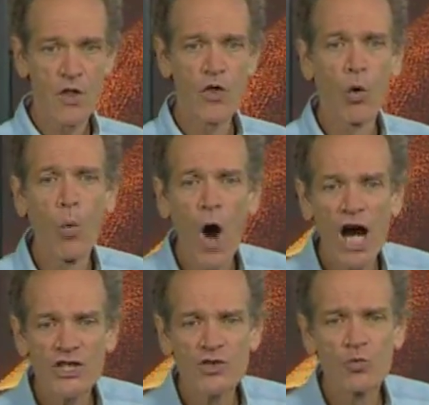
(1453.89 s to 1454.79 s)
the
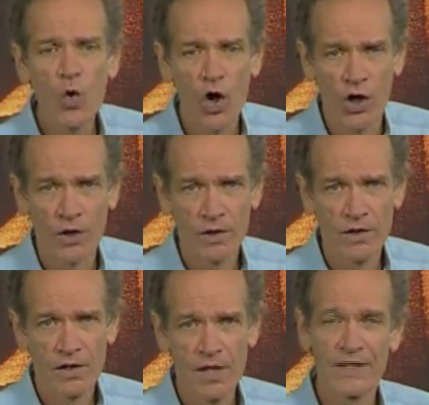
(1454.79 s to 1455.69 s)
Wajwur.
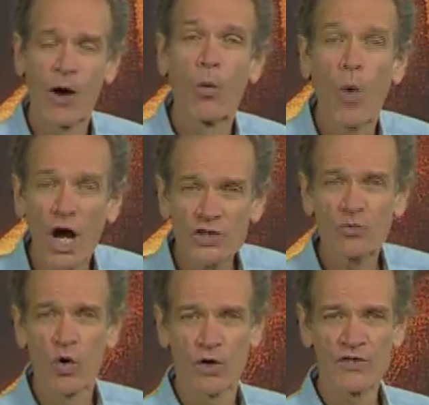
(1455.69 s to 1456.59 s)
Now,
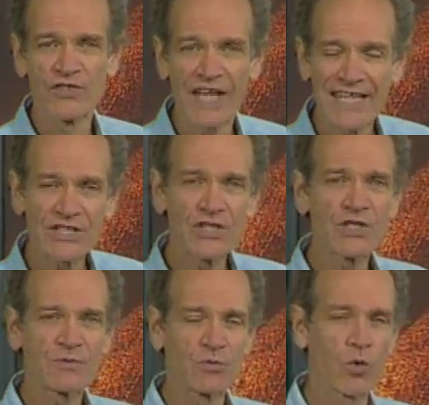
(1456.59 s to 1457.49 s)
Wajwur is the ancient
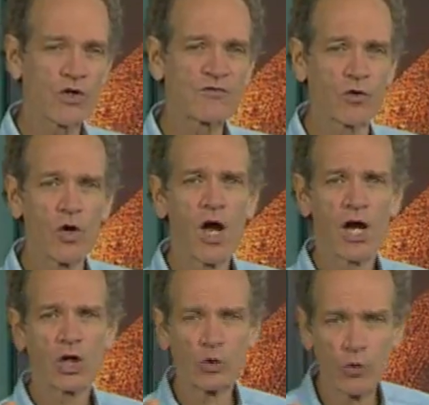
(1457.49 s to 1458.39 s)
Egyptian words for
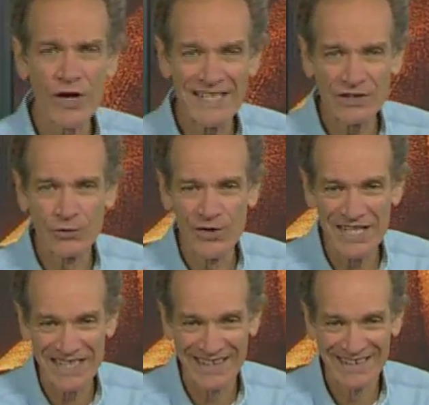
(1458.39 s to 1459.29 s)
great
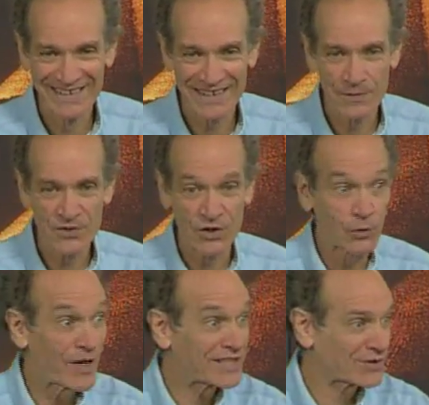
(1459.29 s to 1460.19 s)
green. It was the
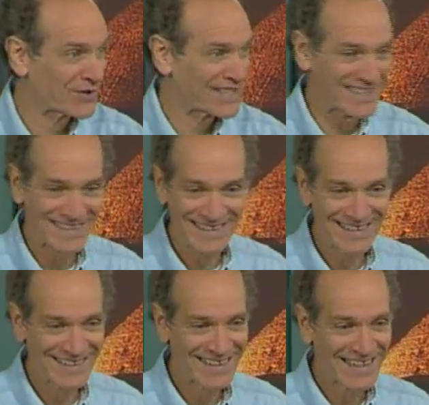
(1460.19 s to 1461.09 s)
great green.
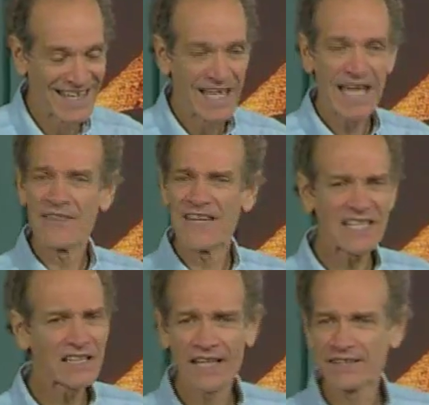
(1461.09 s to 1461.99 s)
And they
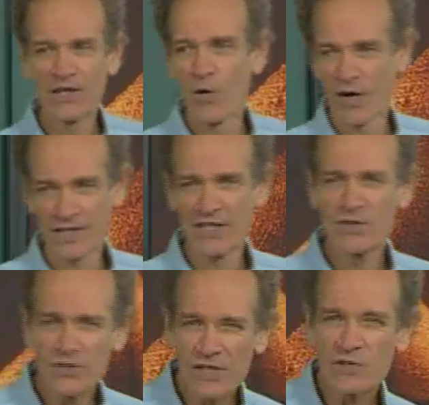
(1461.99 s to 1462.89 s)
didn't like to go on it. They
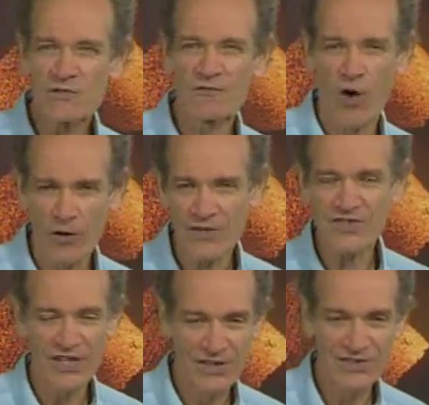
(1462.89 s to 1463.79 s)
usually used foreign
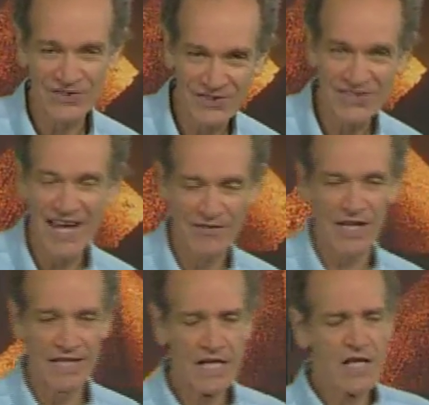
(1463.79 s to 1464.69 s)
sailors to
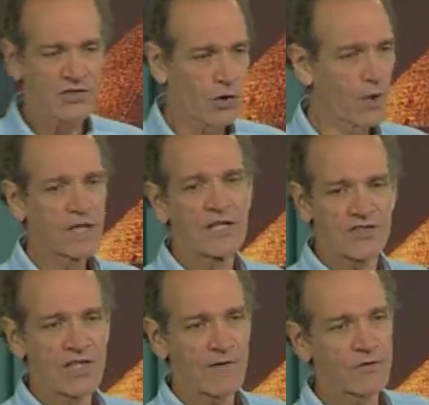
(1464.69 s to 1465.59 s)
navigate. So when
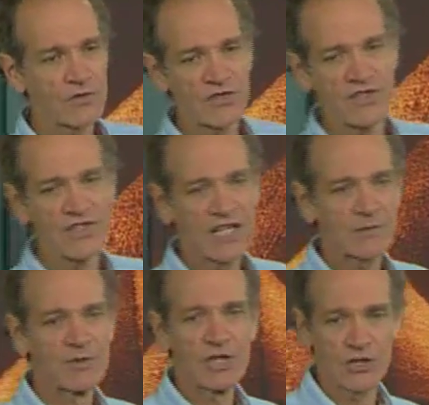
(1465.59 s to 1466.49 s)
Seferu sends an
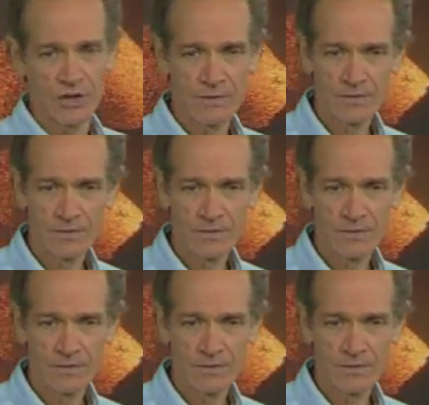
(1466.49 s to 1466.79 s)
expedition